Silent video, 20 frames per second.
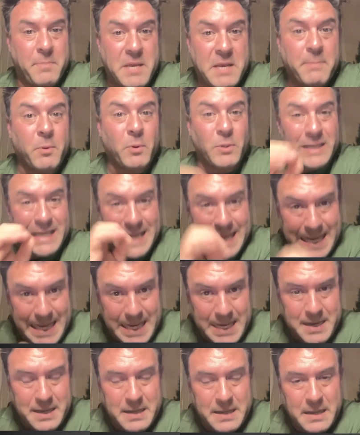People
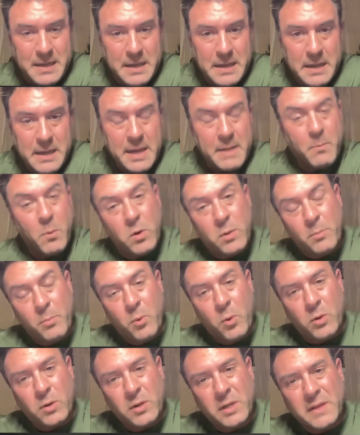need, and more
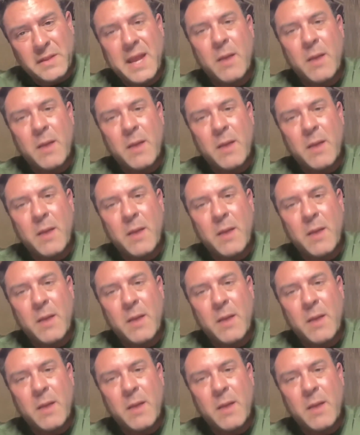importantly,